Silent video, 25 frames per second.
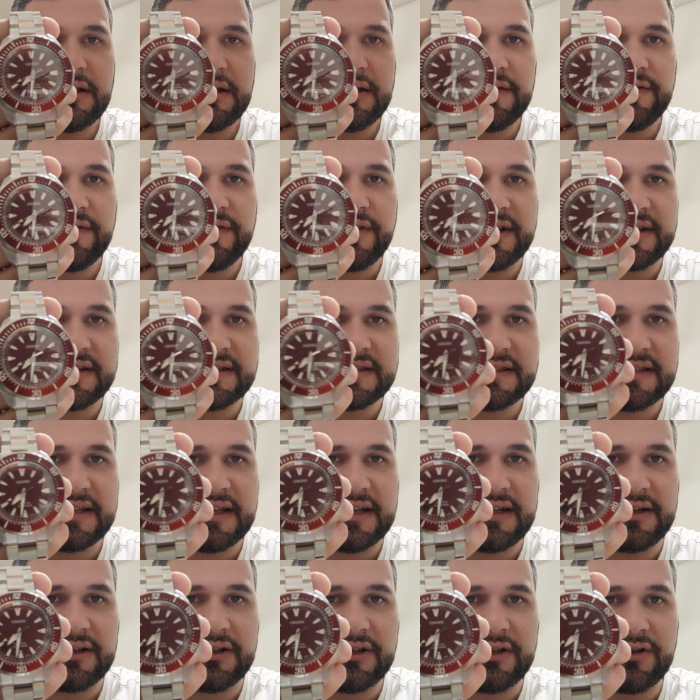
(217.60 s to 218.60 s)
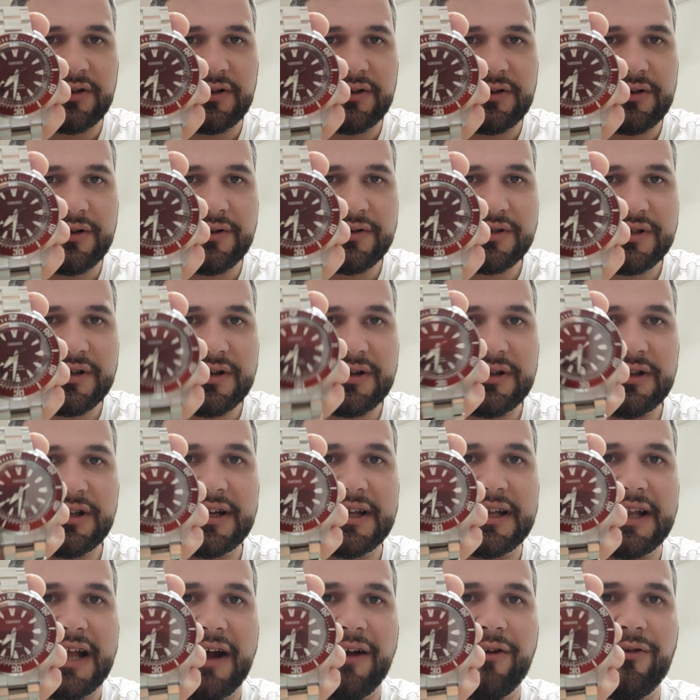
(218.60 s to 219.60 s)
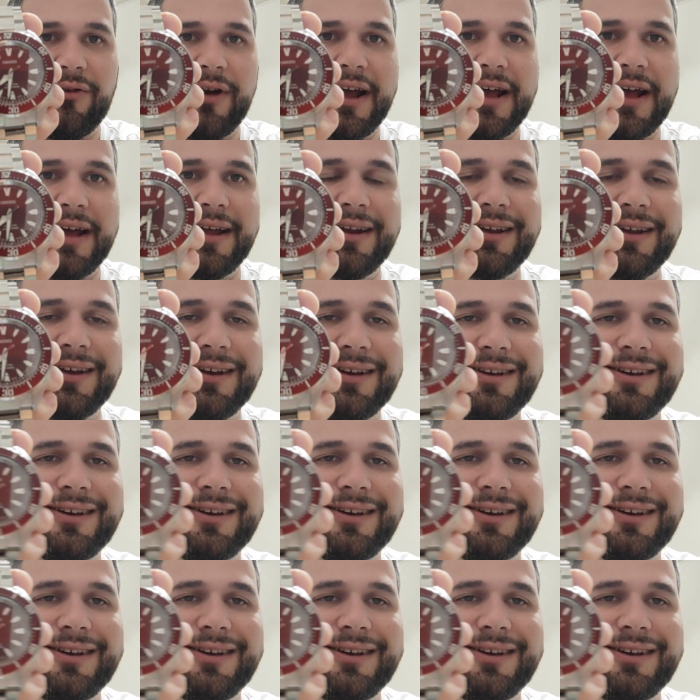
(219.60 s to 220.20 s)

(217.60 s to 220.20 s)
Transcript: You can see it a little closer. Look at that red.